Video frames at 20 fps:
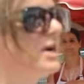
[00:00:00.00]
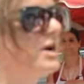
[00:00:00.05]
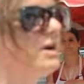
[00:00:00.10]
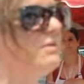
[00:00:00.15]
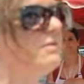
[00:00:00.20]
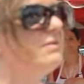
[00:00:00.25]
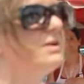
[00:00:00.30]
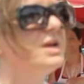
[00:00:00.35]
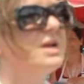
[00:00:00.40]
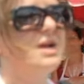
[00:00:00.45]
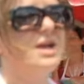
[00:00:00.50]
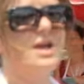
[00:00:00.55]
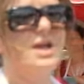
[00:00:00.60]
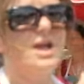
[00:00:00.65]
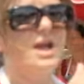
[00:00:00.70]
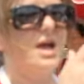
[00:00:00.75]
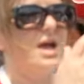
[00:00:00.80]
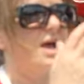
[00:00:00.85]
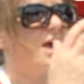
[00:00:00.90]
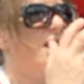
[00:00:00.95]
ago.
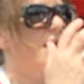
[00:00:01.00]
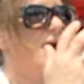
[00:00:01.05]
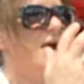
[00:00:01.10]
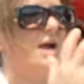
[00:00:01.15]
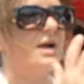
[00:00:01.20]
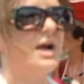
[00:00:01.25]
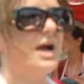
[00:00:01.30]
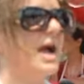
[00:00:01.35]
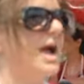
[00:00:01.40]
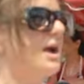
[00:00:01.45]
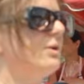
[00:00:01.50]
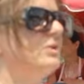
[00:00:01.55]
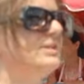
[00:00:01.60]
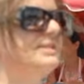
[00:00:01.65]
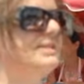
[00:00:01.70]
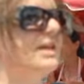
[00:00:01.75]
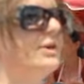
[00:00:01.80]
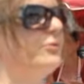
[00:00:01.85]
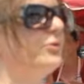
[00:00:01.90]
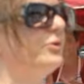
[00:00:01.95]
I was
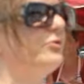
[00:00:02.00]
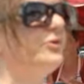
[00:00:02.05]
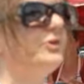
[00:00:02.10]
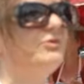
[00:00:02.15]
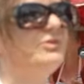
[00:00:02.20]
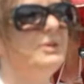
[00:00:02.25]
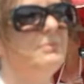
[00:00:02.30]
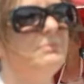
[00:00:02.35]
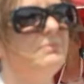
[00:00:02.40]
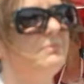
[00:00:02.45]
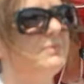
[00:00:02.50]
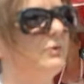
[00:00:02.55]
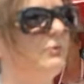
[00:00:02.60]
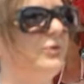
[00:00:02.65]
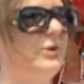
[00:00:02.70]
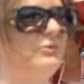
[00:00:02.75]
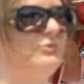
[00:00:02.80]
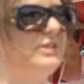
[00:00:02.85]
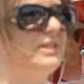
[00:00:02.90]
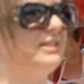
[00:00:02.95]
there for
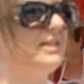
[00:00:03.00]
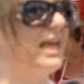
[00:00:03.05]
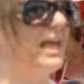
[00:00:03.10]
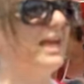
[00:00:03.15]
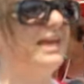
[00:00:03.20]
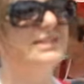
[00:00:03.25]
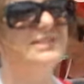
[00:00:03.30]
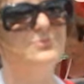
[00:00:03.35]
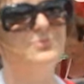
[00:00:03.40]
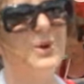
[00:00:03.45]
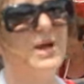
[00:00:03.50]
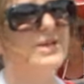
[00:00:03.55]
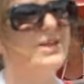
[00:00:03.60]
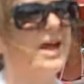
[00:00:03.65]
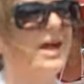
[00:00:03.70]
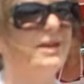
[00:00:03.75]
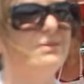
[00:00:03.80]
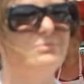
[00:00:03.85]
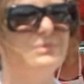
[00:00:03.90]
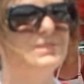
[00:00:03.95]
15 days, but
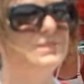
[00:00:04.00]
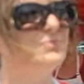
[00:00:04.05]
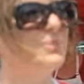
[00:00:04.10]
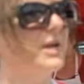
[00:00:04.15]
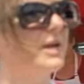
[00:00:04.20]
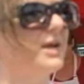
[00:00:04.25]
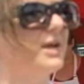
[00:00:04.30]
I miss